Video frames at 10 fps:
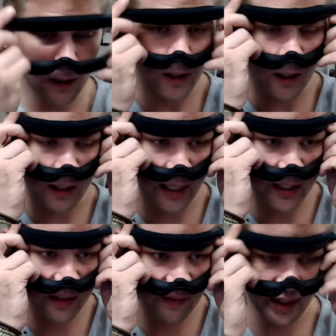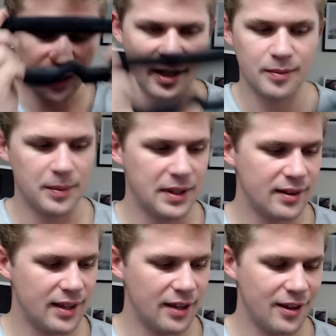are kind of,
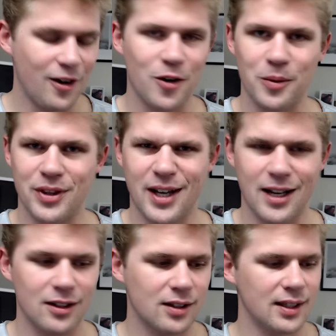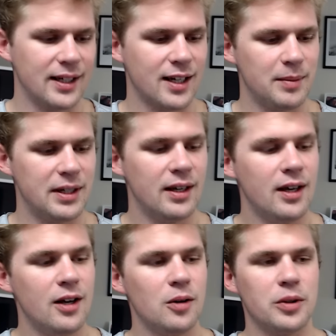they are what they kind of look like. I mean,
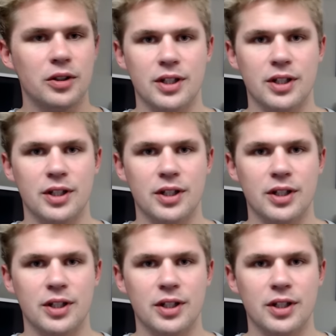when you look